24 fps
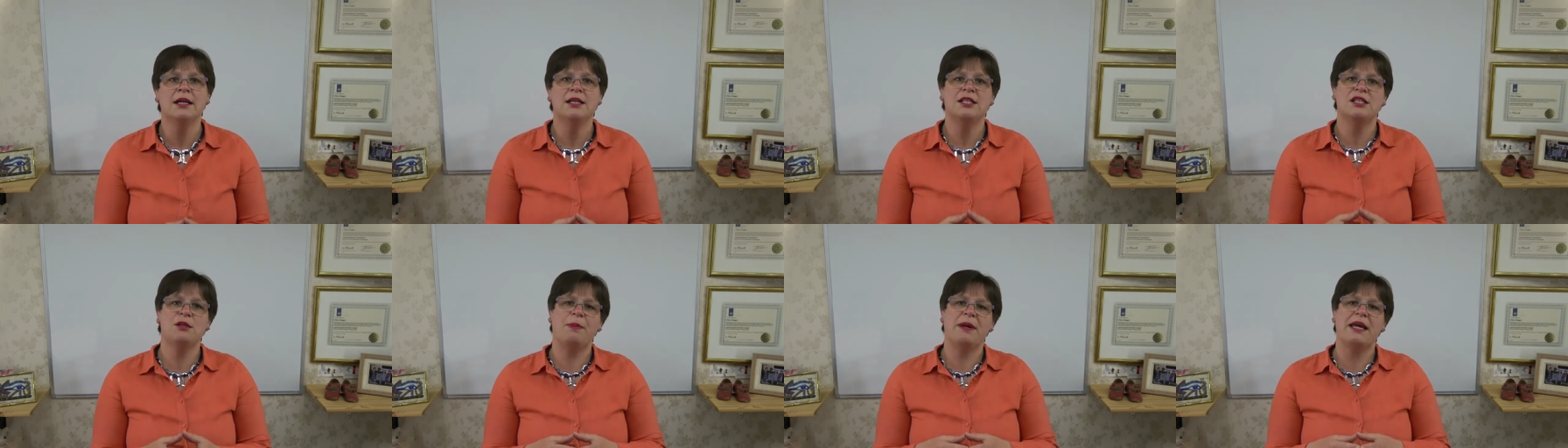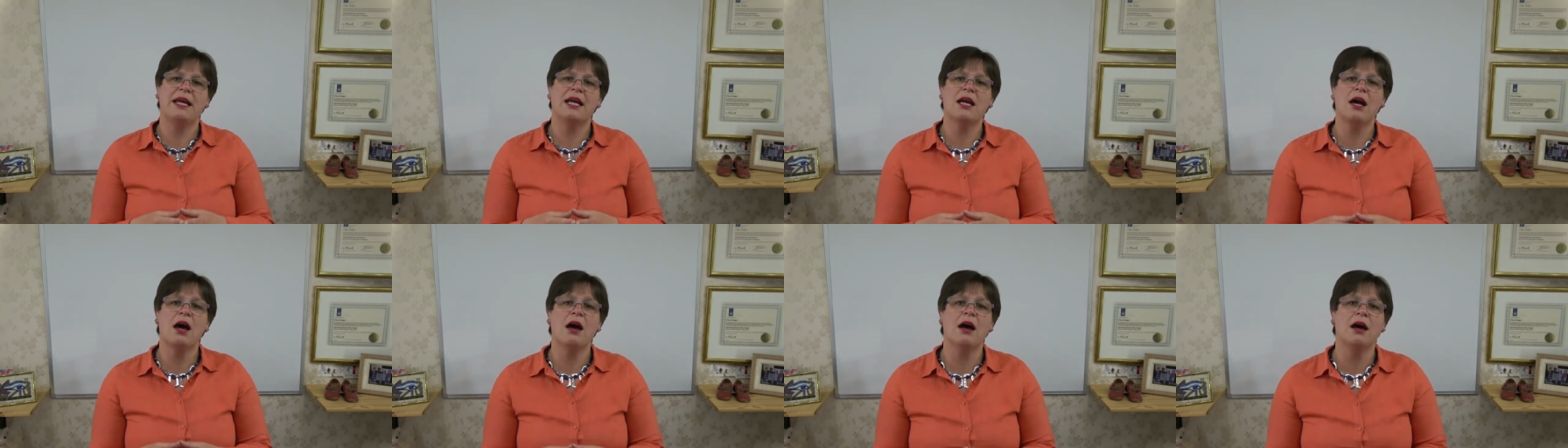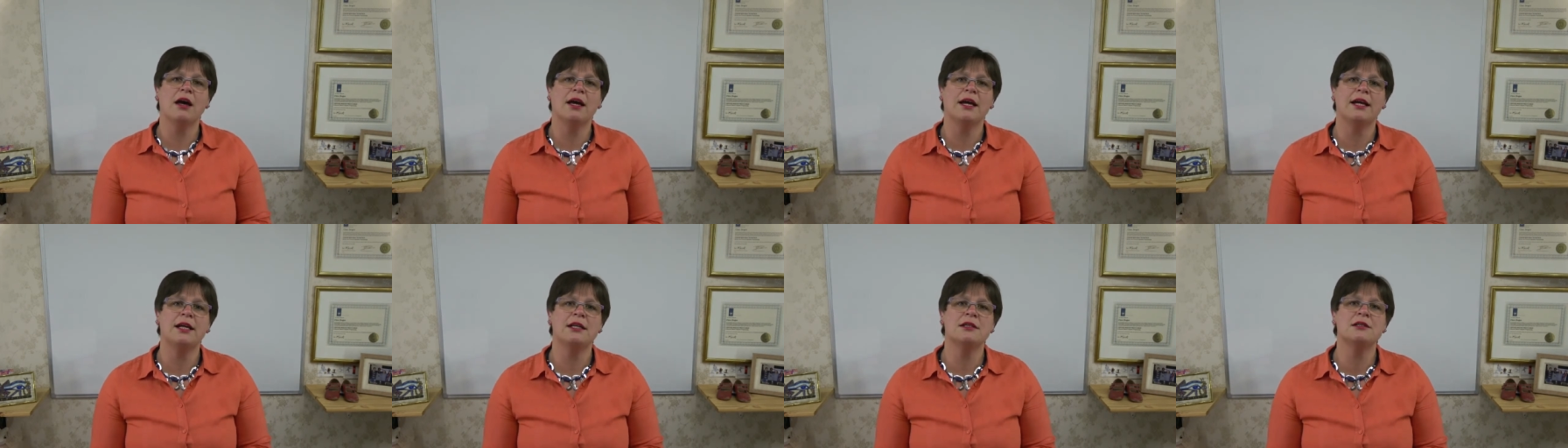to be
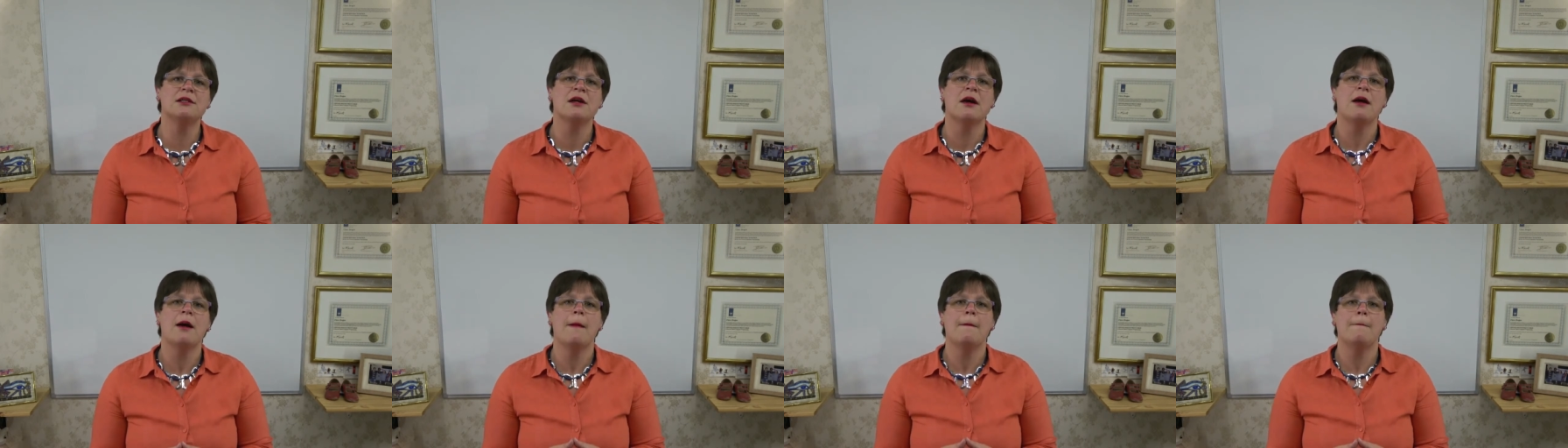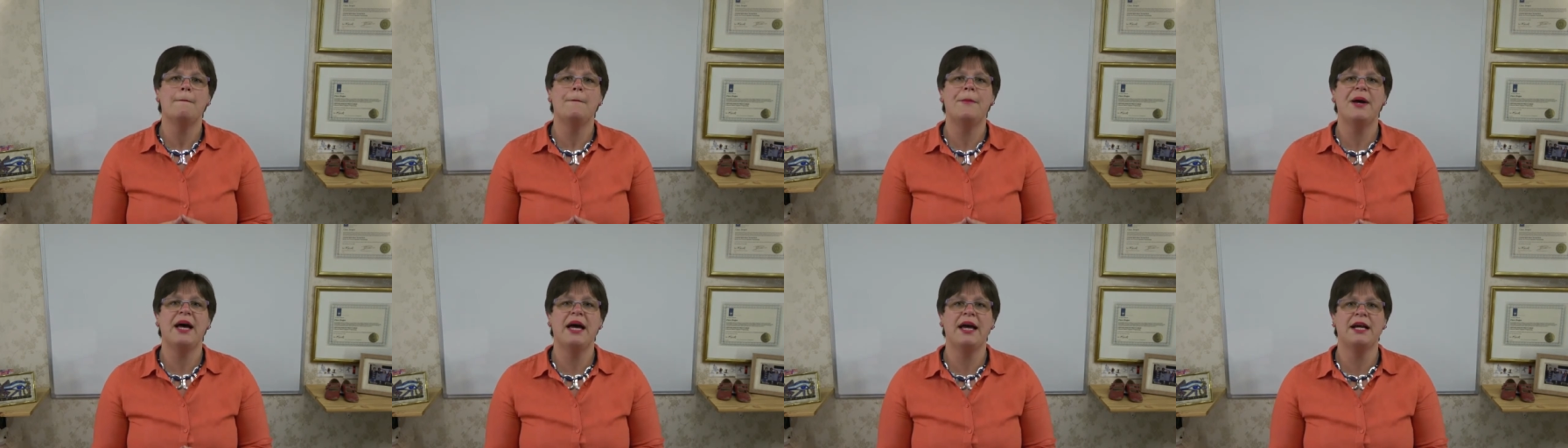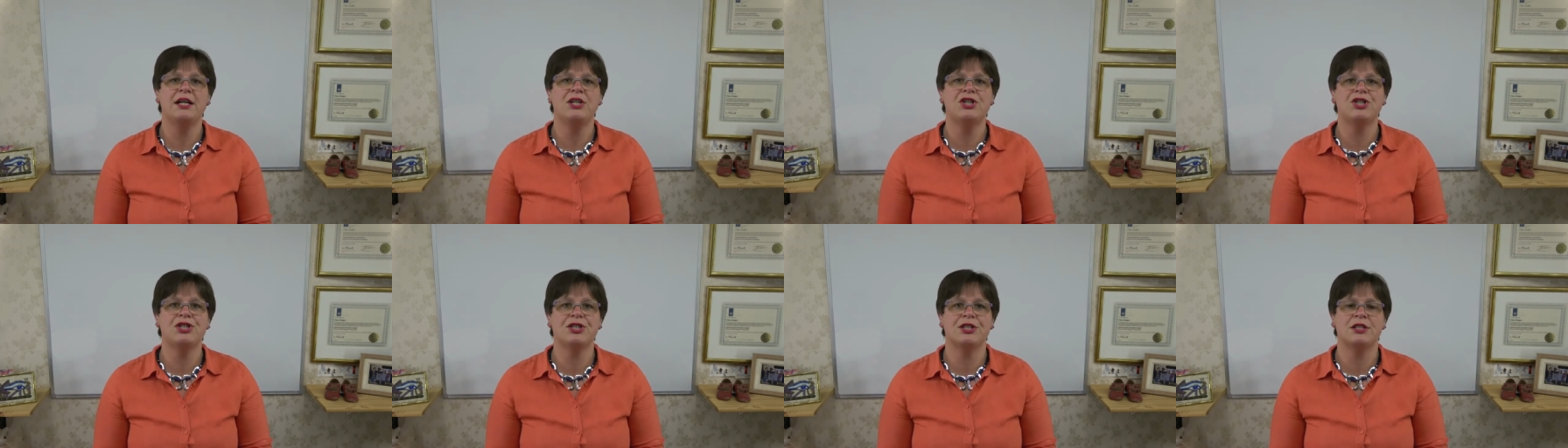kind,
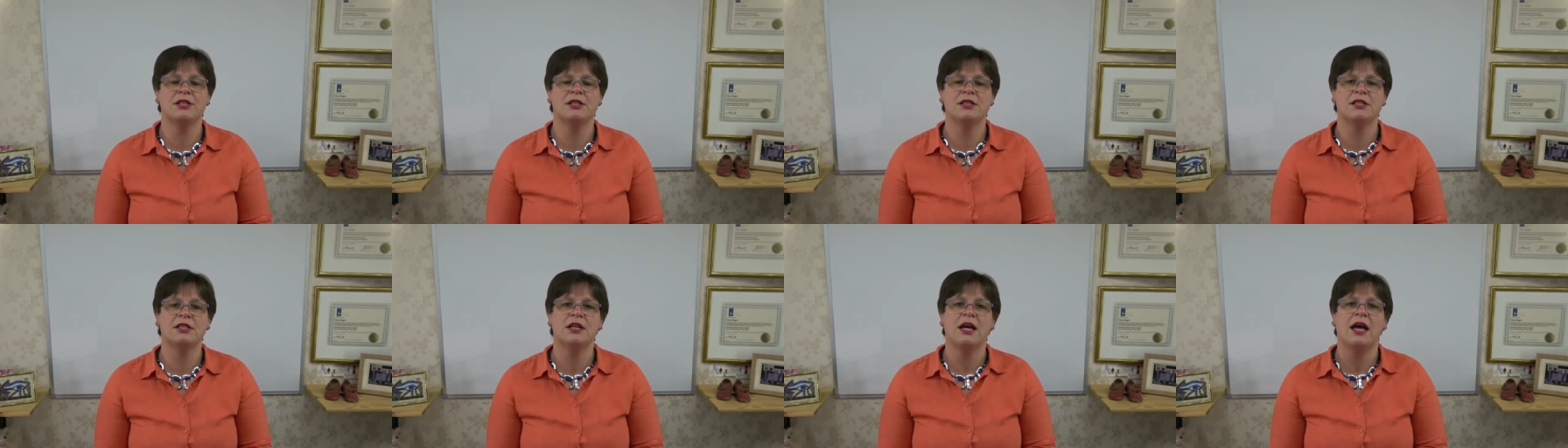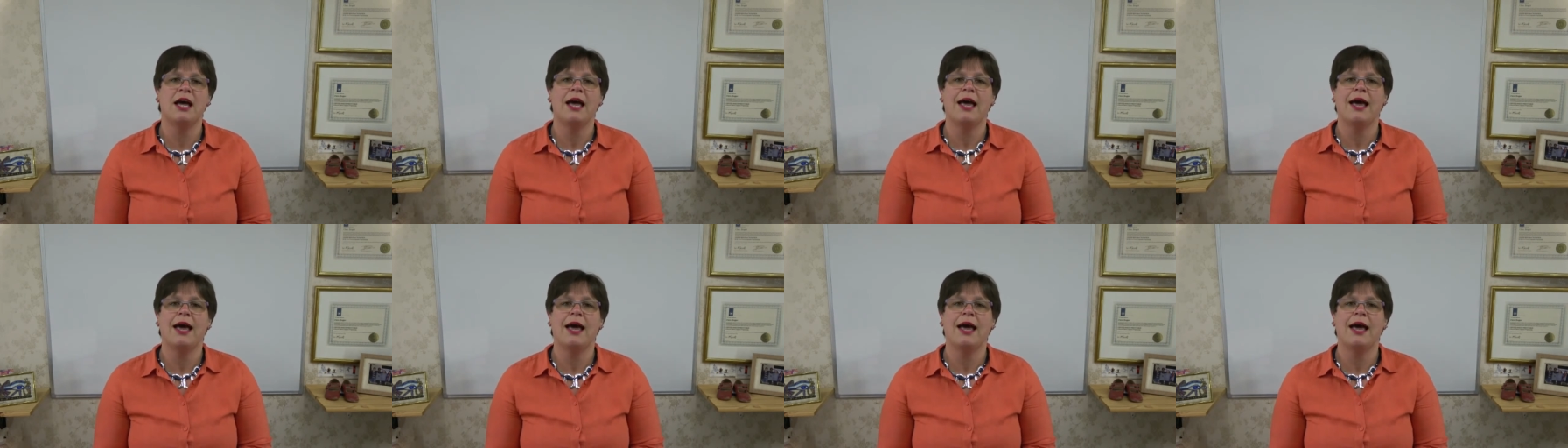patient,